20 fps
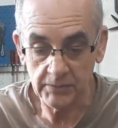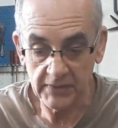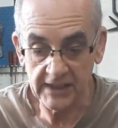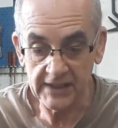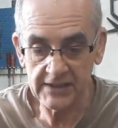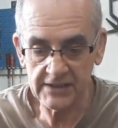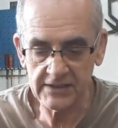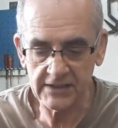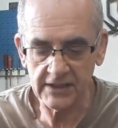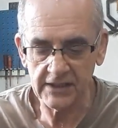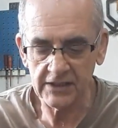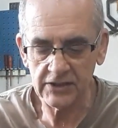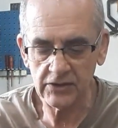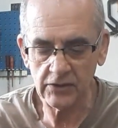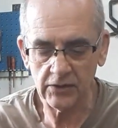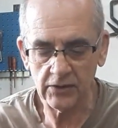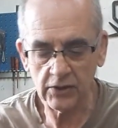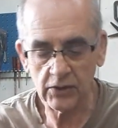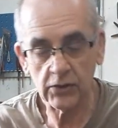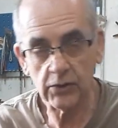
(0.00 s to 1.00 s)
means that it's
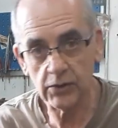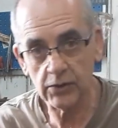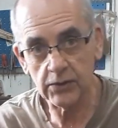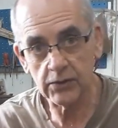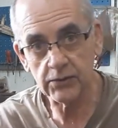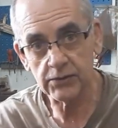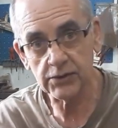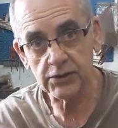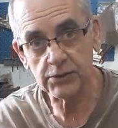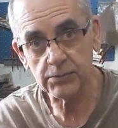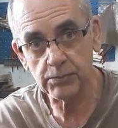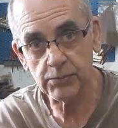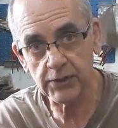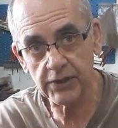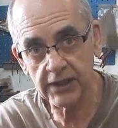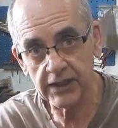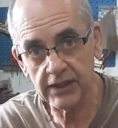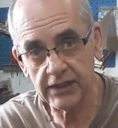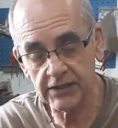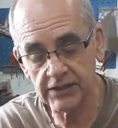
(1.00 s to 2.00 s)
on a coiled
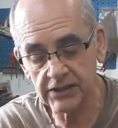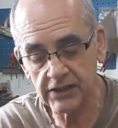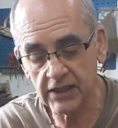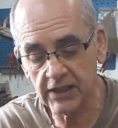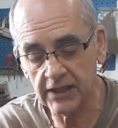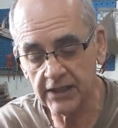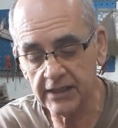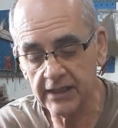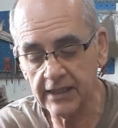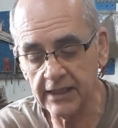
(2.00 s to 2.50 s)
spring inside